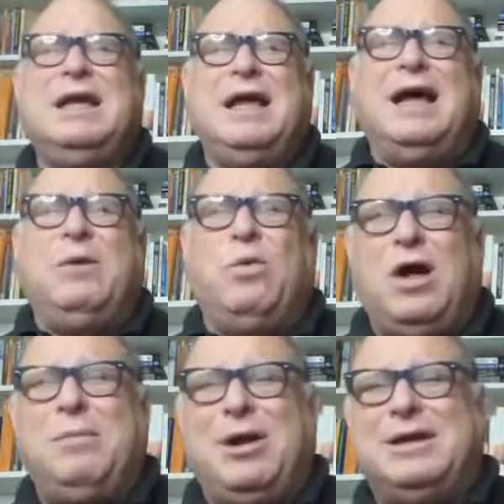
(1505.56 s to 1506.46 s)
at
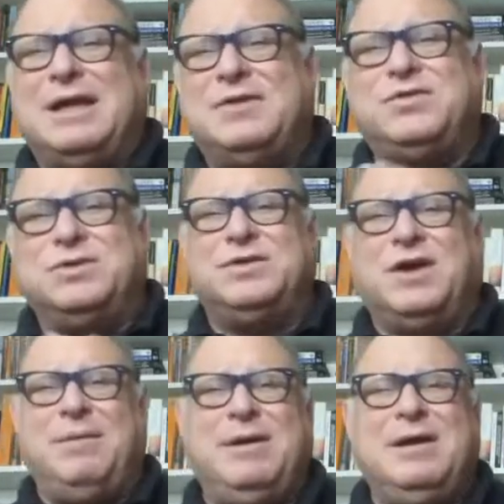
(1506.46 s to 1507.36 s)
Walmart at a certain
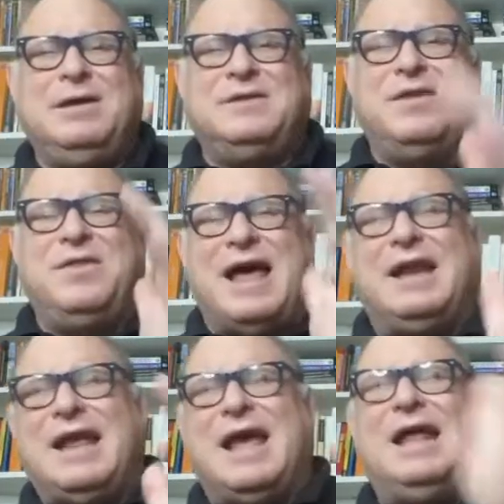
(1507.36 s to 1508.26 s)
time, saying
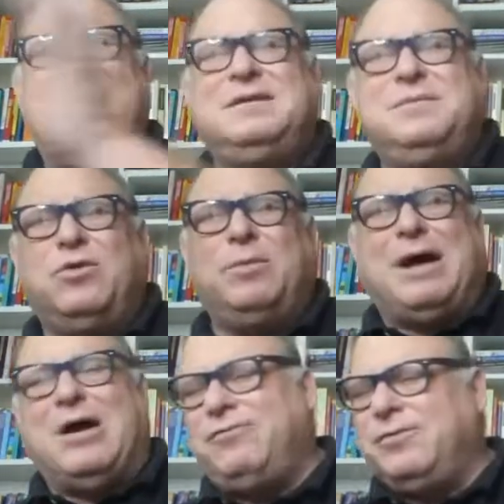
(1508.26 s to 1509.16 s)
that and more
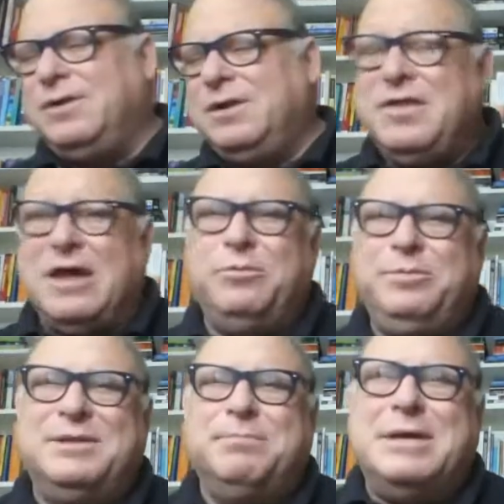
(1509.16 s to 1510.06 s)
powerful. That will
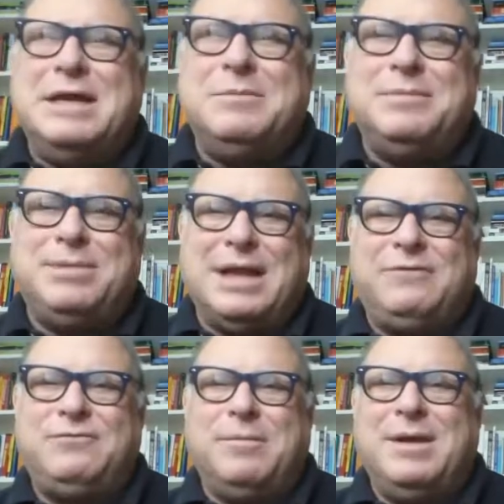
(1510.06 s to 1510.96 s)
be the minimum
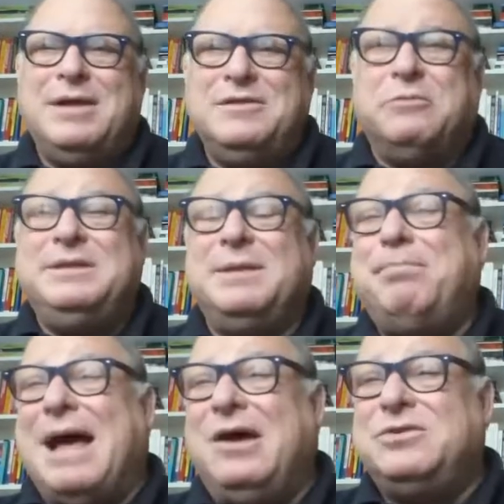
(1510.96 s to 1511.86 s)
platform. That will be the
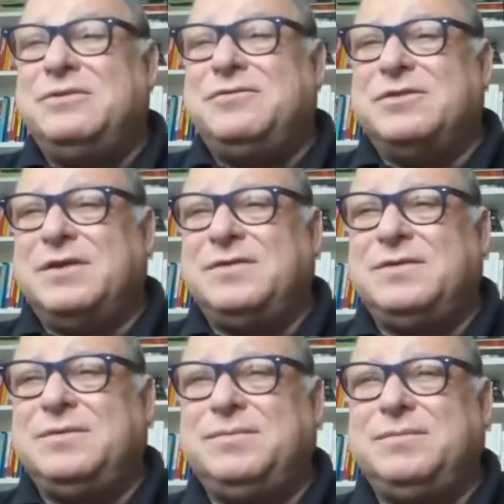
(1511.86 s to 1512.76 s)
boundary for us.